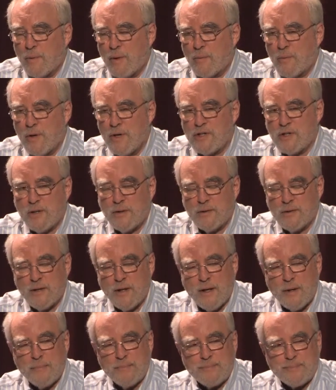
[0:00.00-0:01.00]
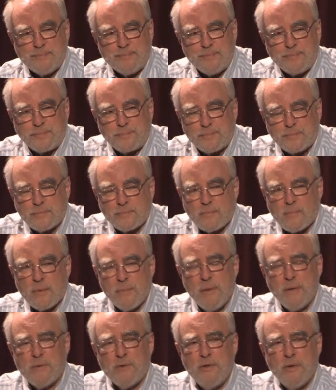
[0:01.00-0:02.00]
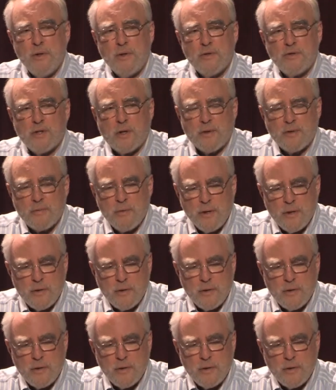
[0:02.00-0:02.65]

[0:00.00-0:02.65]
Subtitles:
recent, maybe 2 years ago, 3